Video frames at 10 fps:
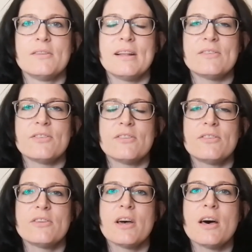Let's
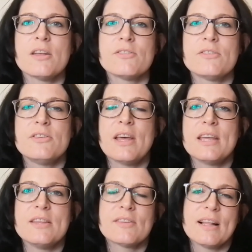start
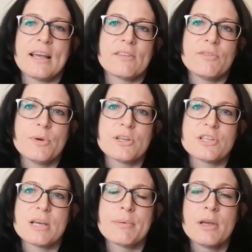today's Collective
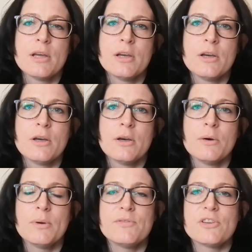Worship
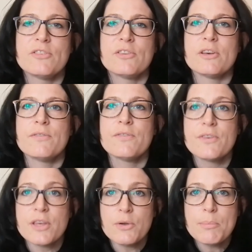with just a
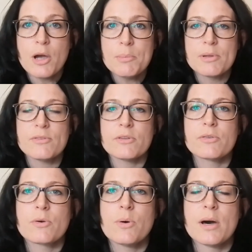few moments
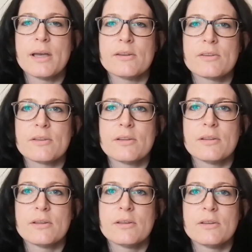of quiet.
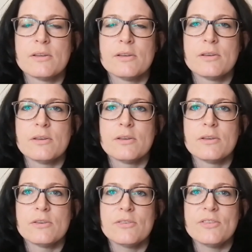
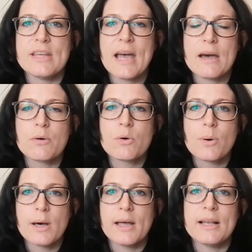Just see how
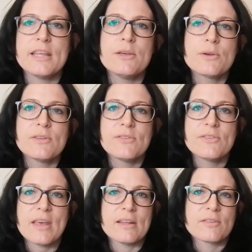quietly you can
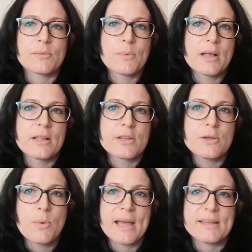sit while
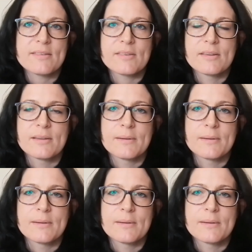you wait.